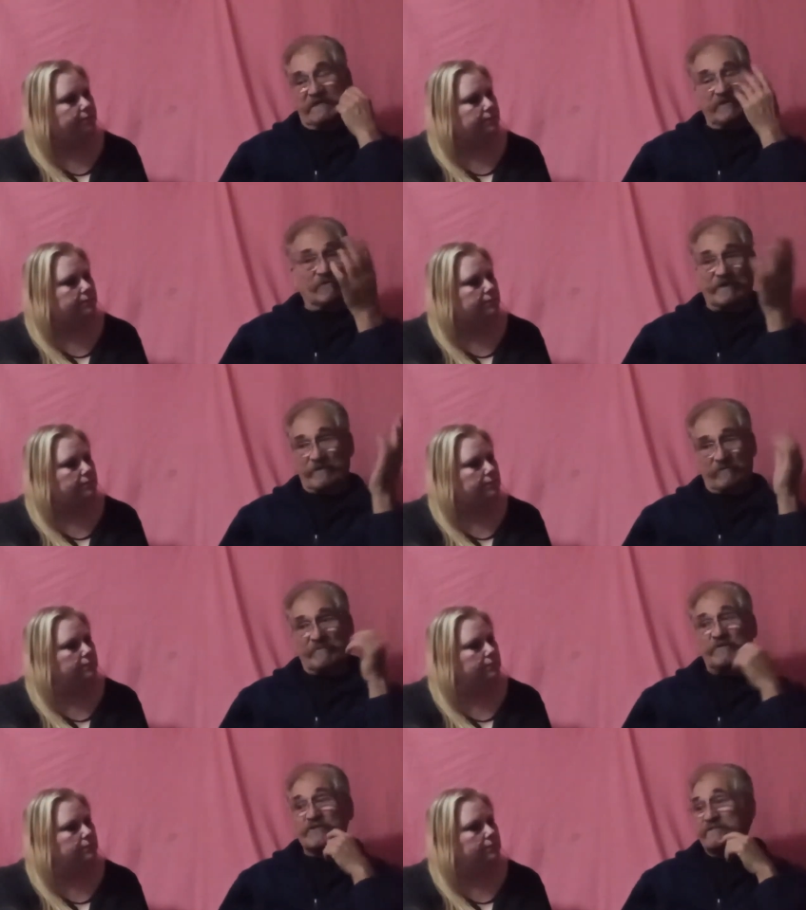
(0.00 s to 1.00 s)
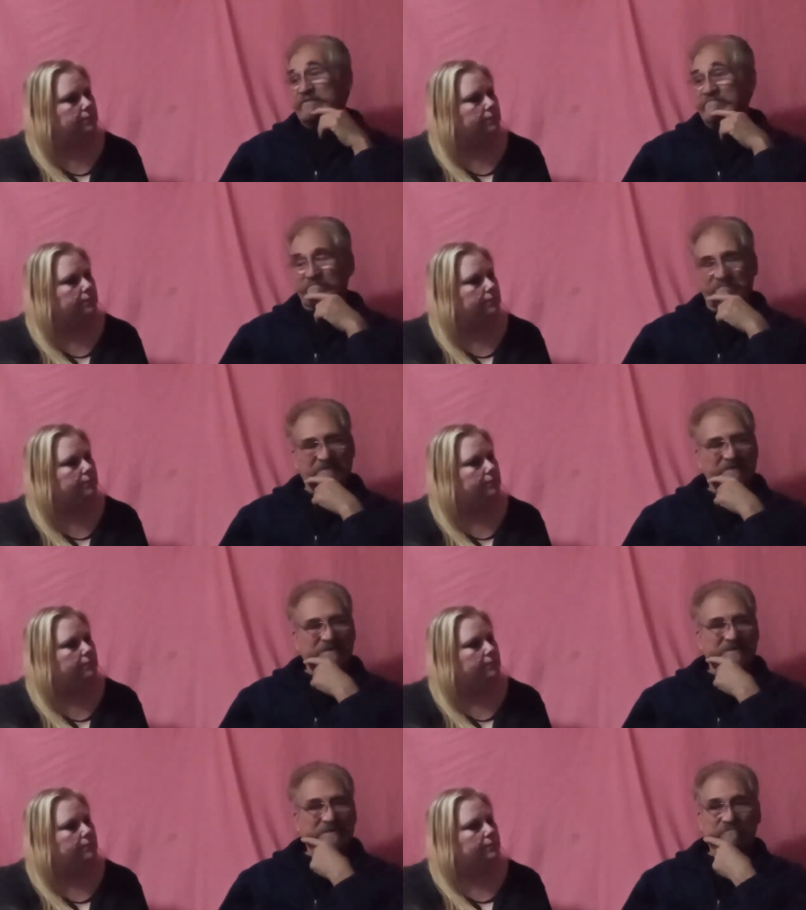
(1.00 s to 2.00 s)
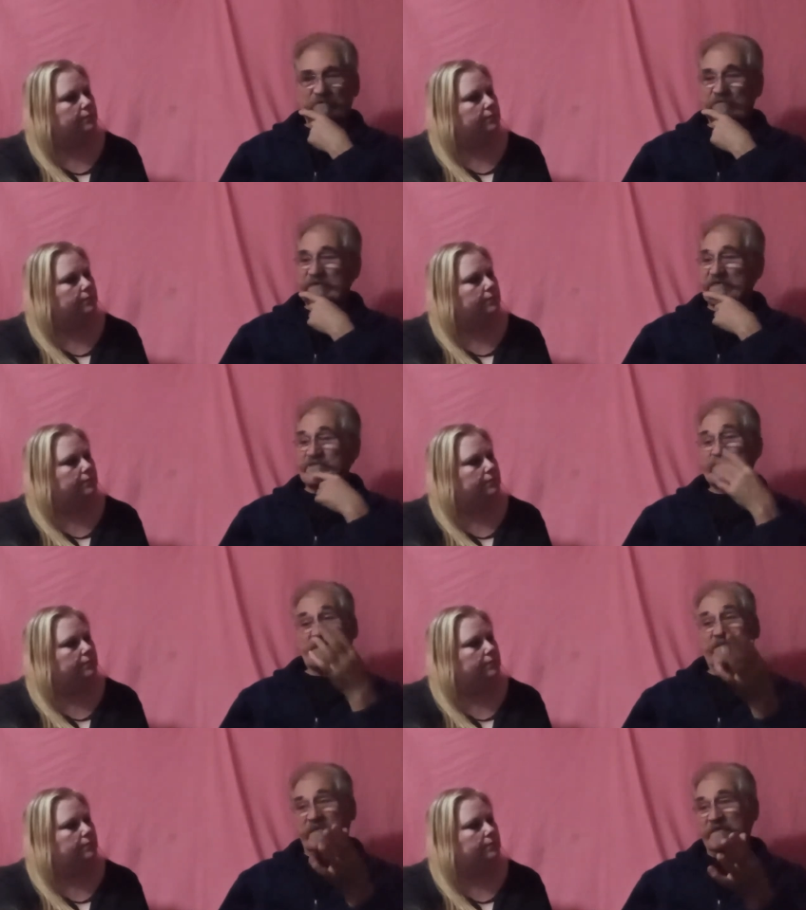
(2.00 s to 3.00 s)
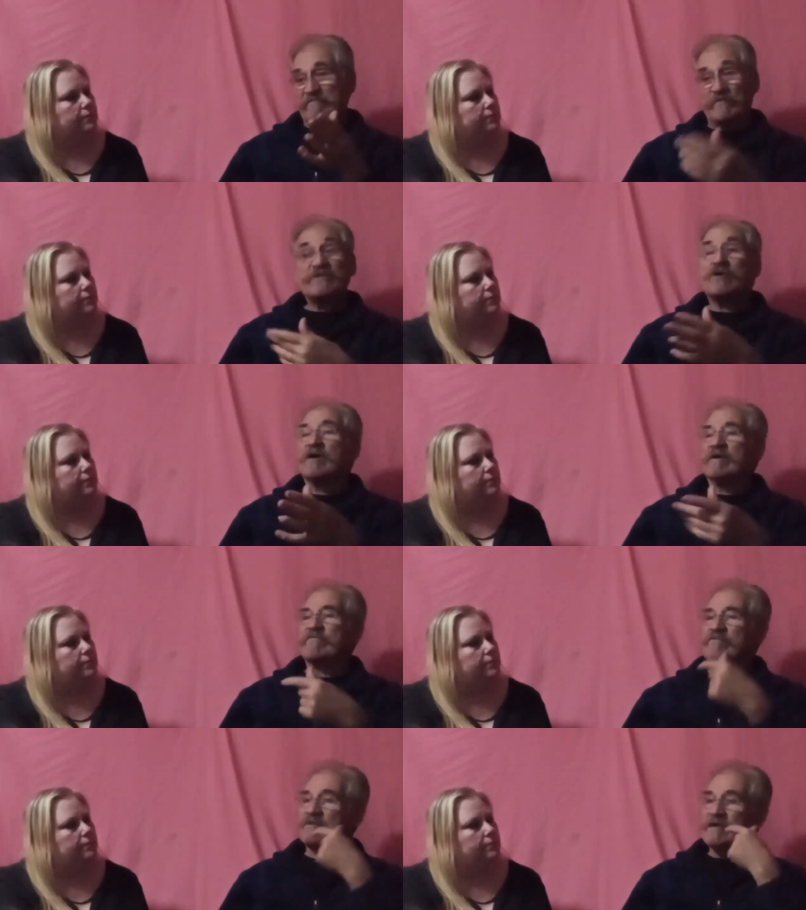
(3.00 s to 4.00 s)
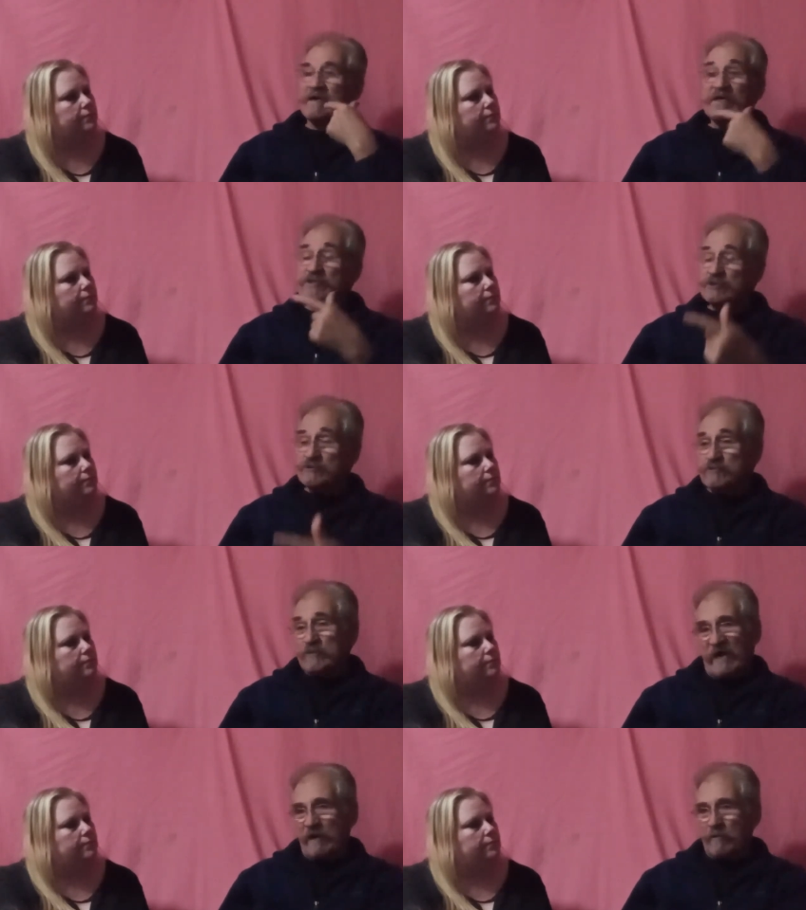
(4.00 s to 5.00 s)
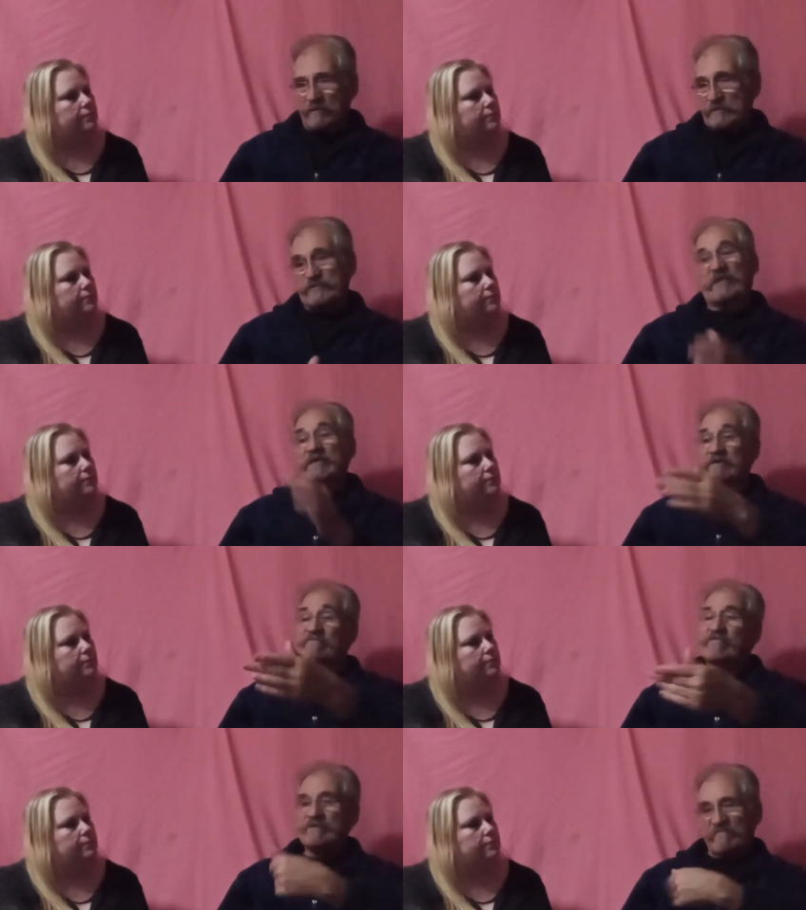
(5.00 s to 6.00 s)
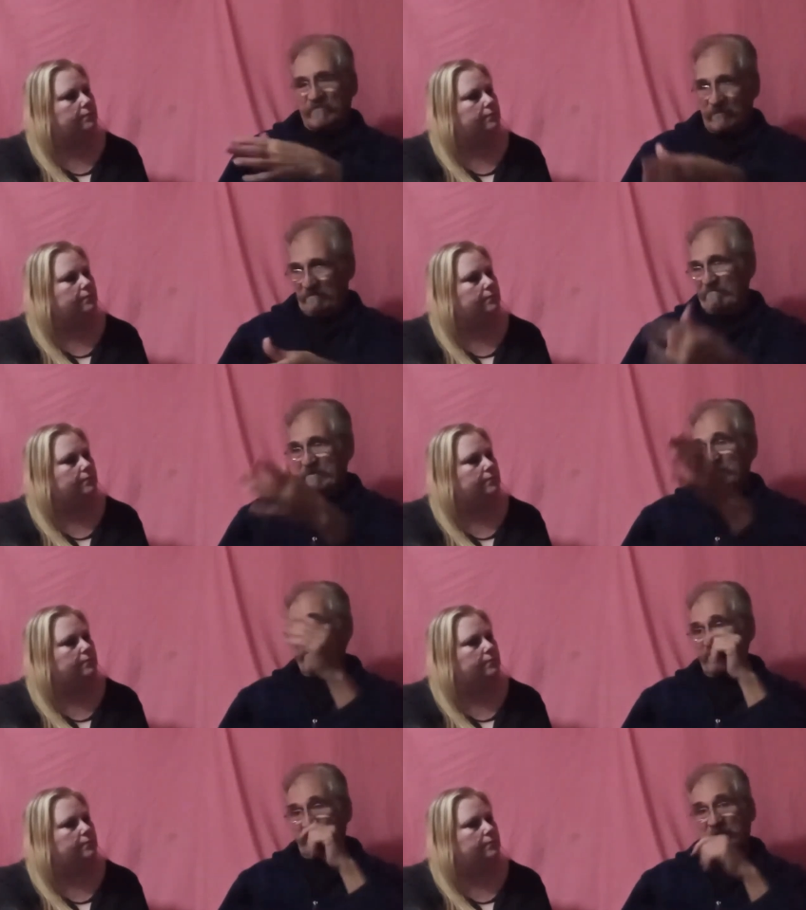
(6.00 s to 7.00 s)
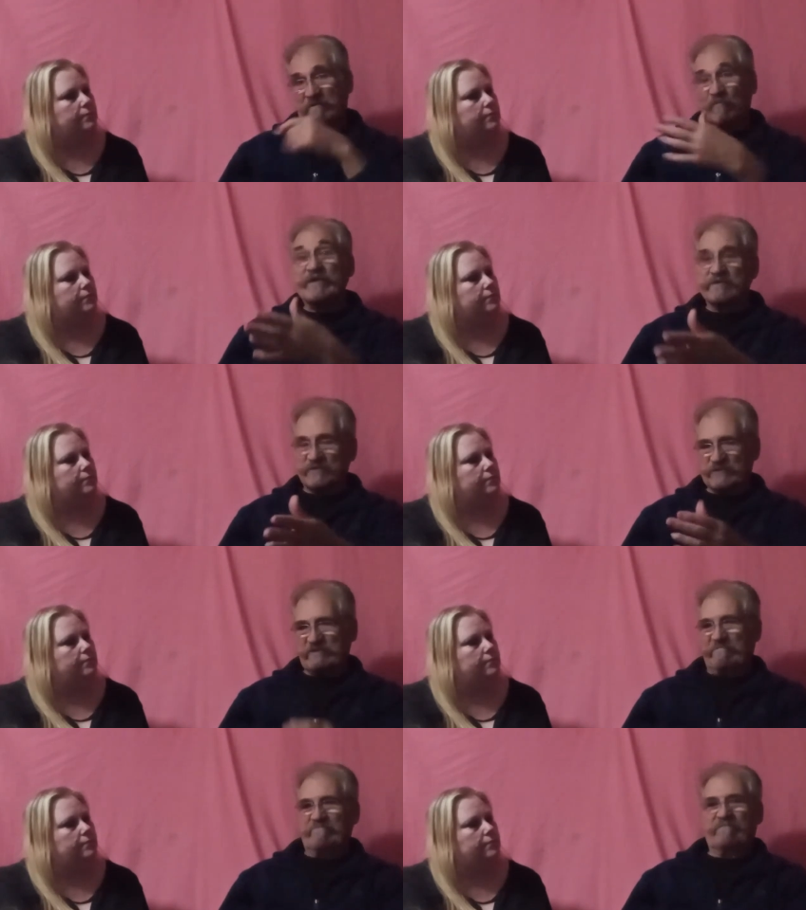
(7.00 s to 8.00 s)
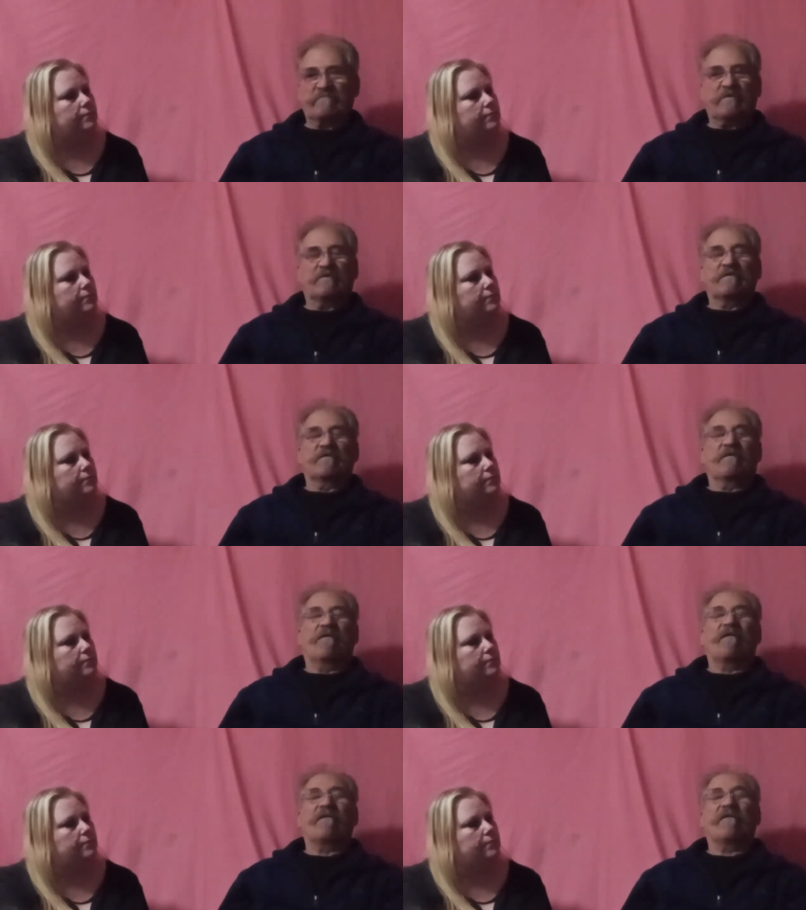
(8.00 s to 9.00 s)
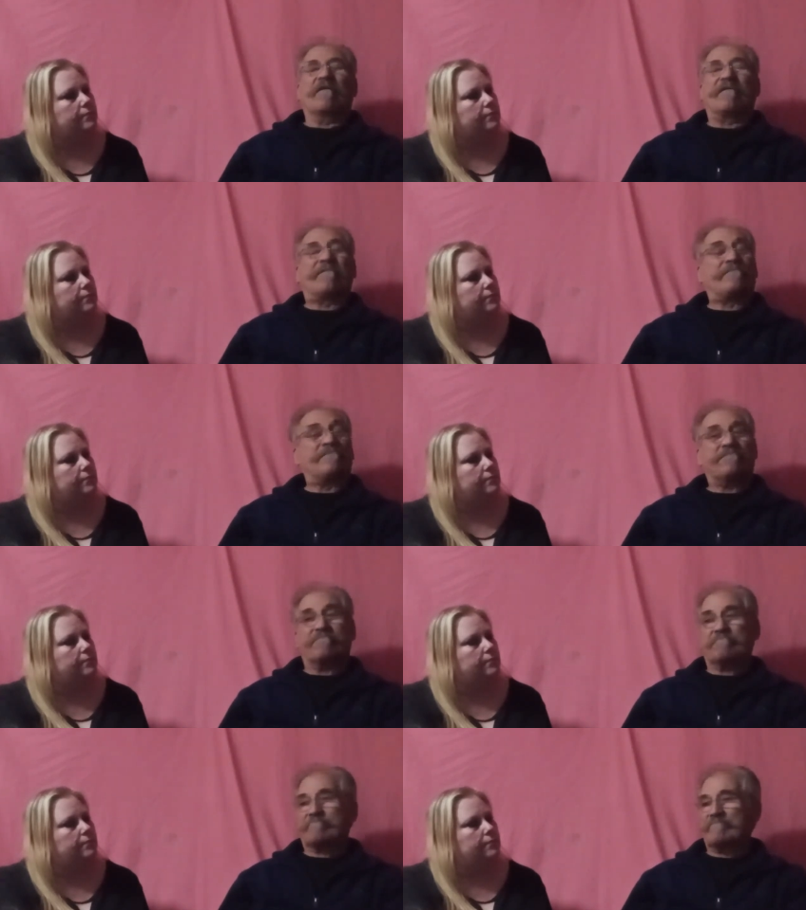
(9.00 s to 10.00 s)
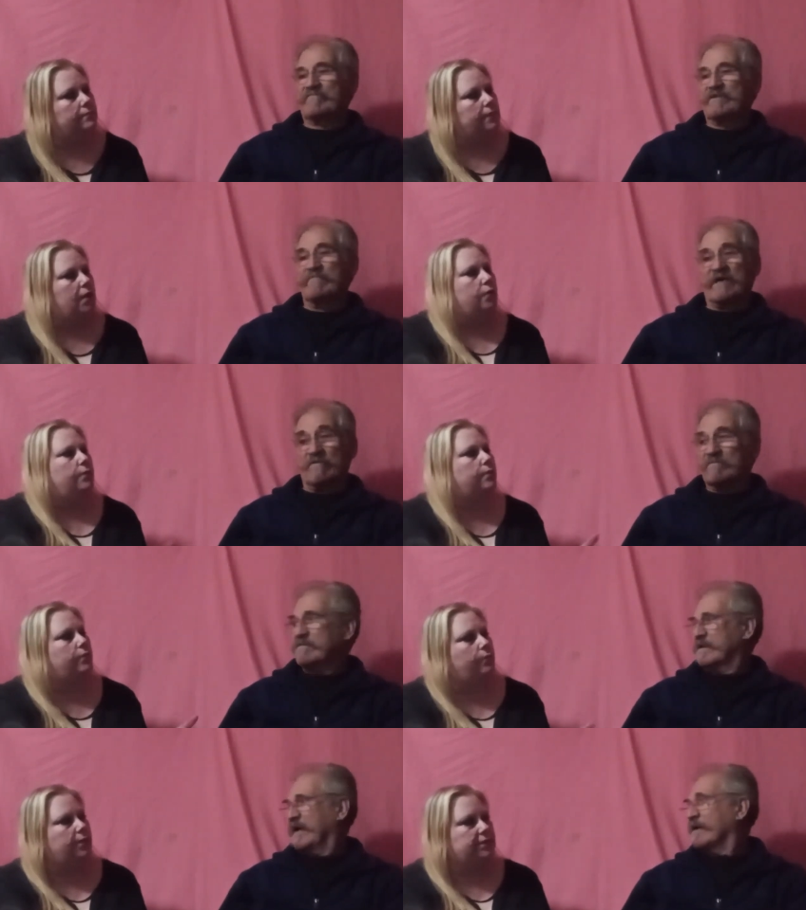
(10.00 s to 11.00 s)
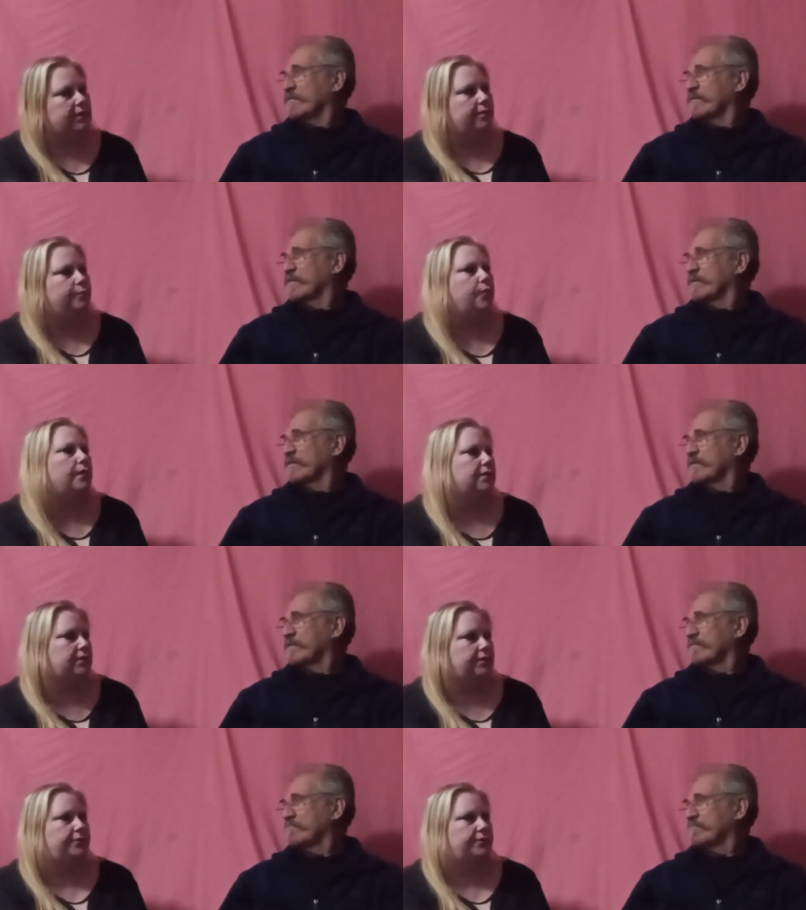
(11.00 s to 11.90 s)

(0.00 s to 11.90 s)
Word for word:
Speaker 1: he granted her motion and we went out and sat down and we talked for two hours in front of a, another a witness uh, about what's how, the
Speaker 2: importance